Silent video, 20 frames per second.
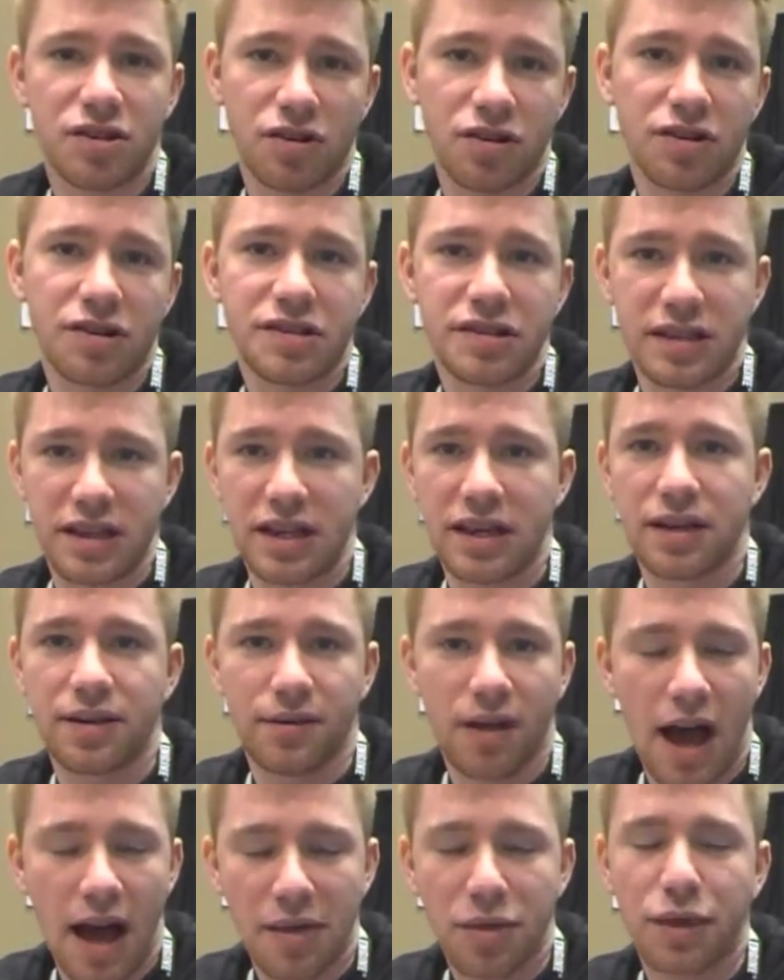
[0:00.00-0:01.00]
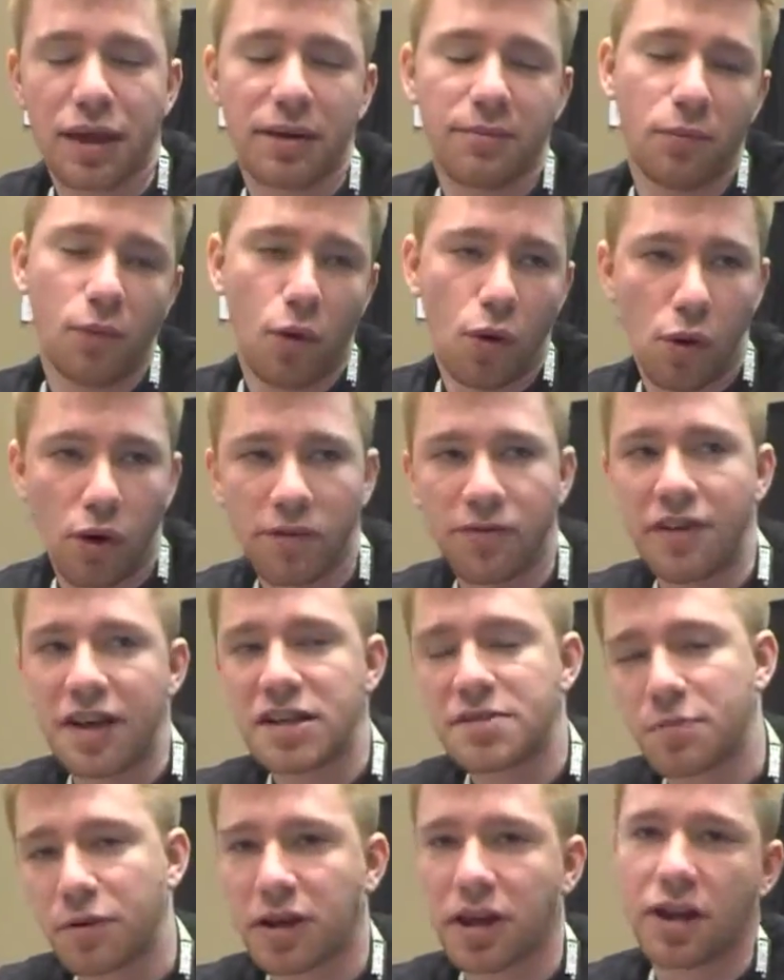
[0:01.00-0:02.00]
You're going to see, I think, more
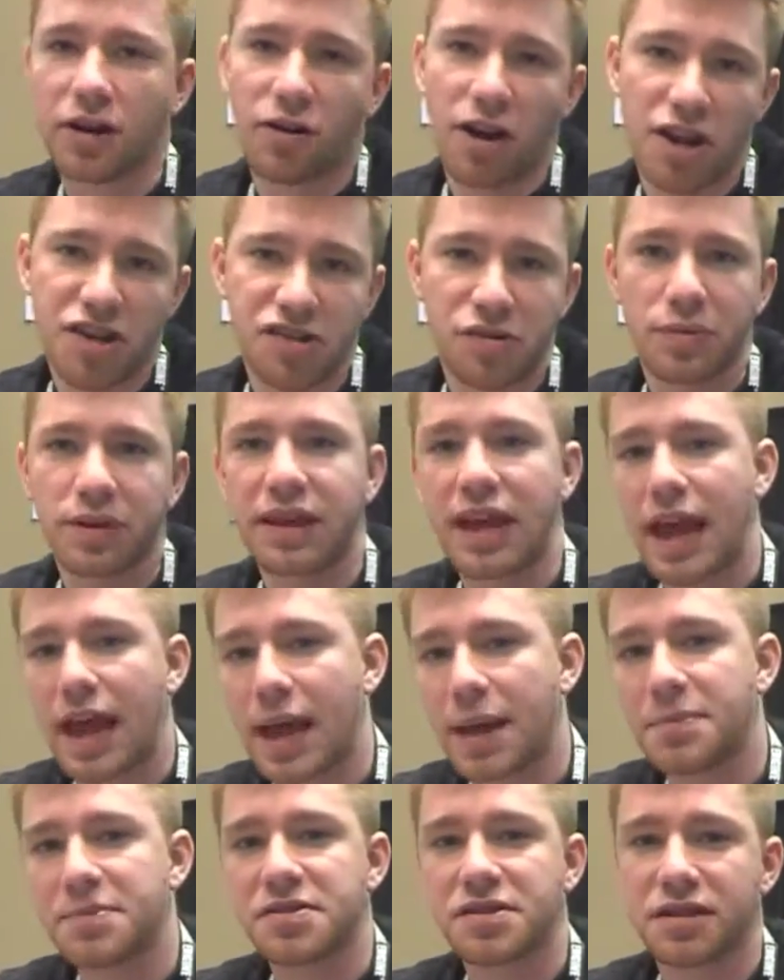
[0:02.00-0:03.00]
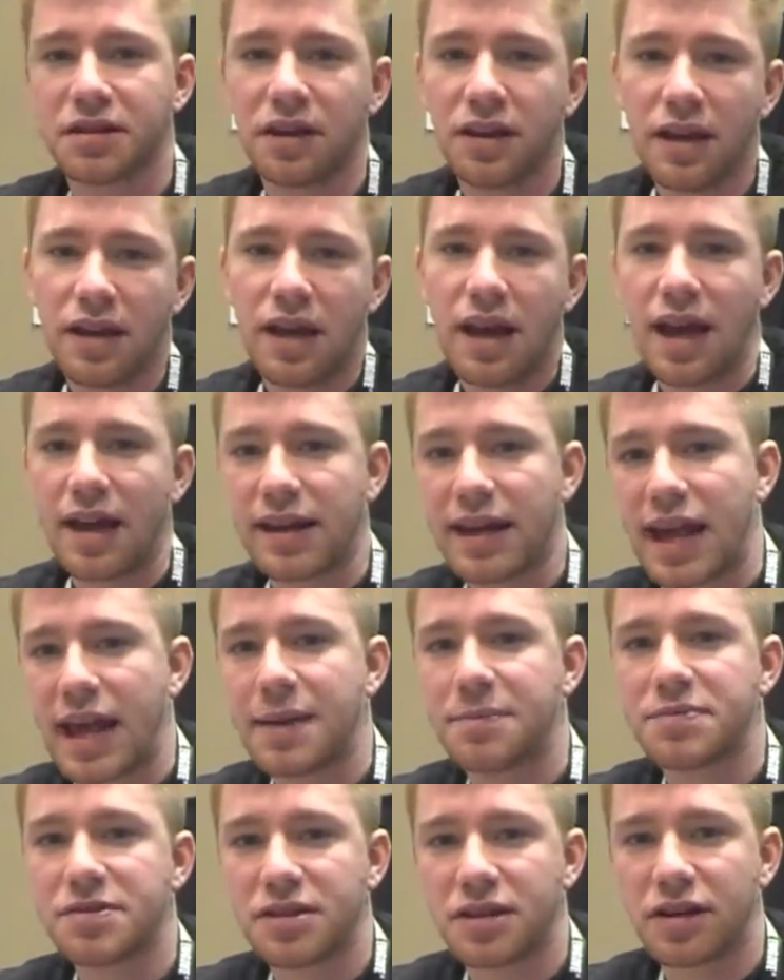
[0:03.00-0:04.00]
Facebook integration with games and
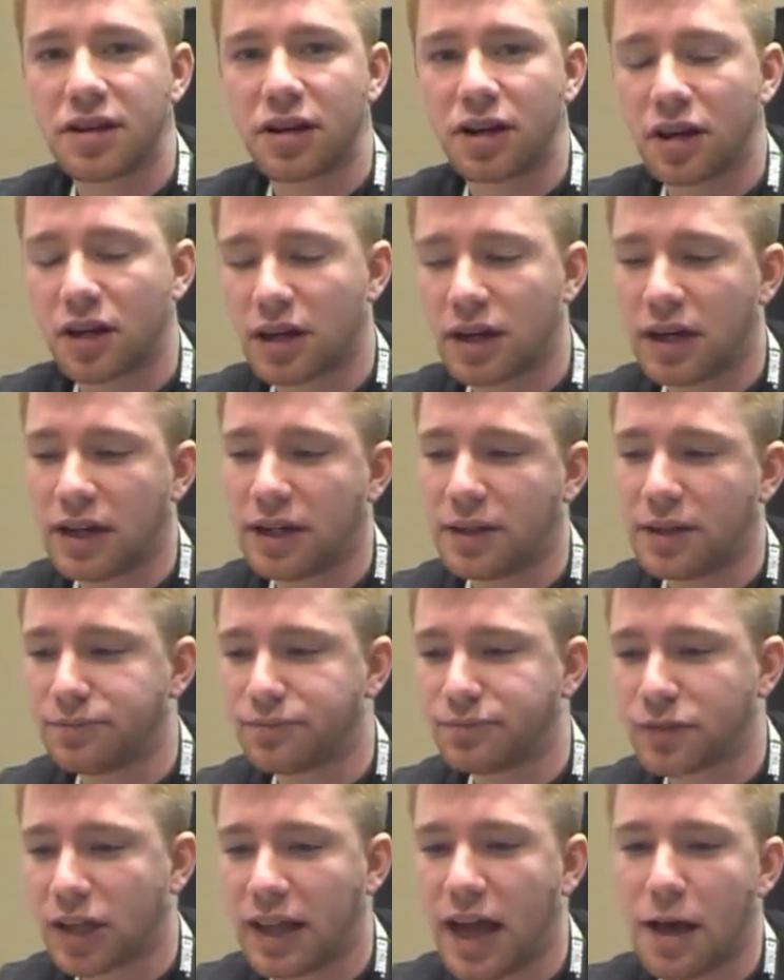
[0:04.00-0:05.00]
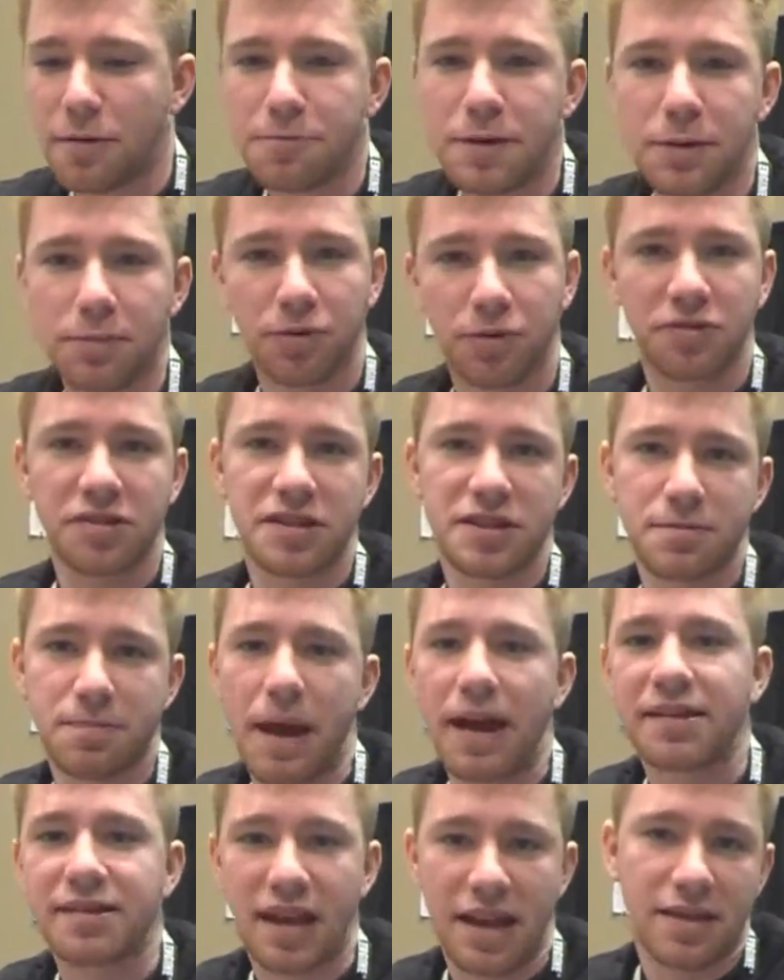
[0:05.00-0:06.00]
games that are allowing people to
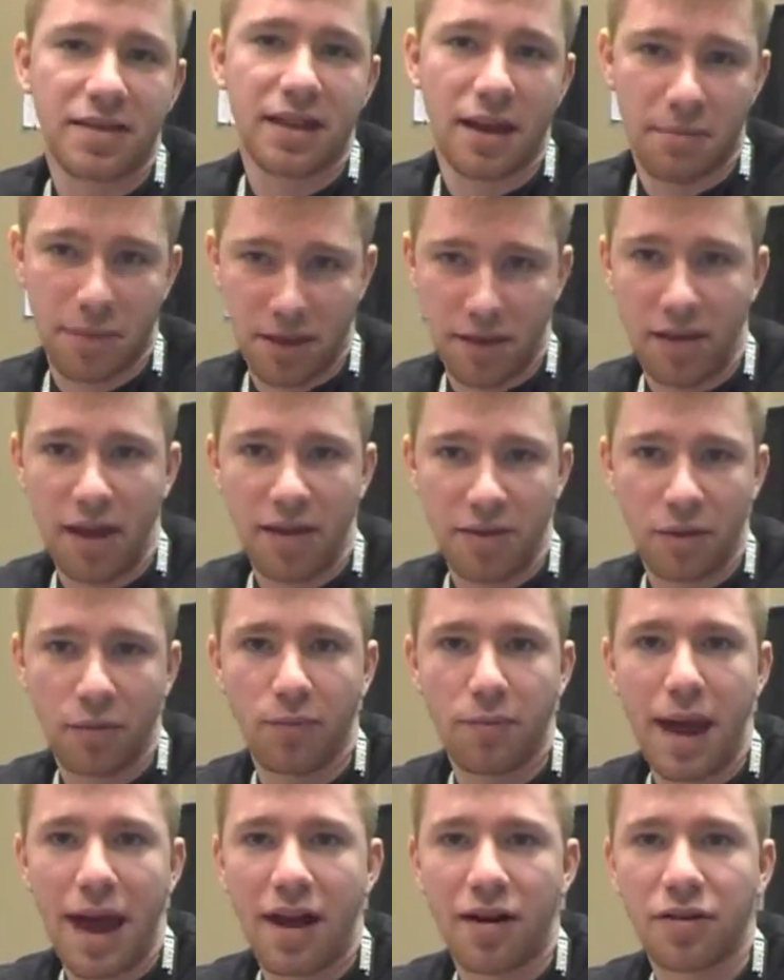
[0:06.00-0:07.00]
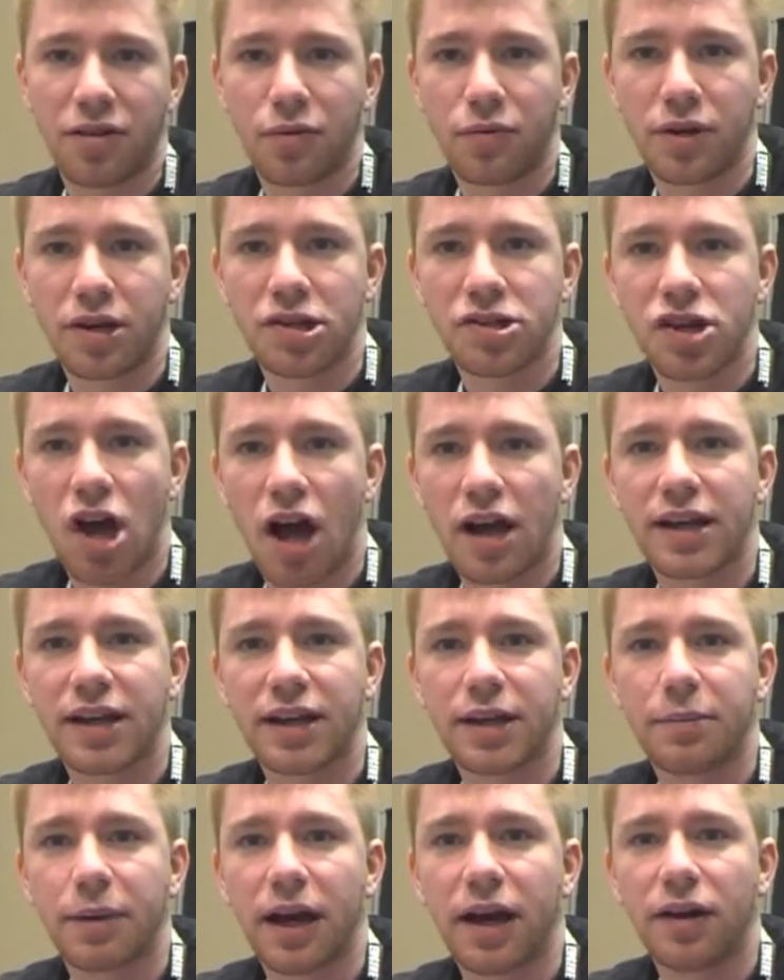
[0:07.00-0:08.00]
spectate them in the manner that we are
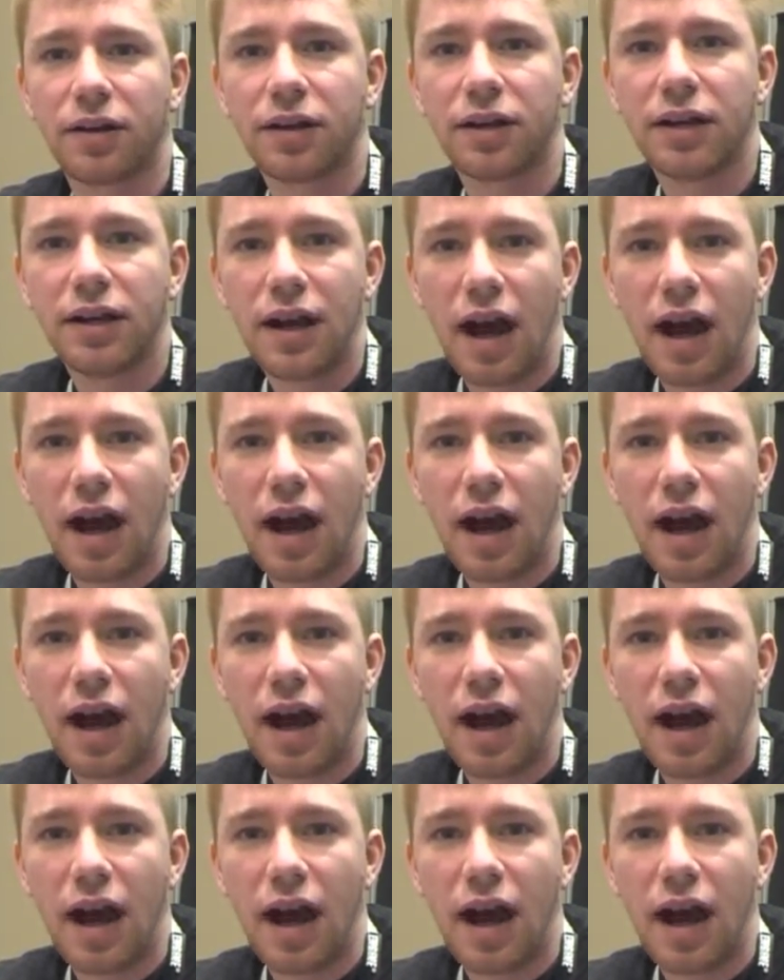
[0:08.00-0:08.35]
talking about.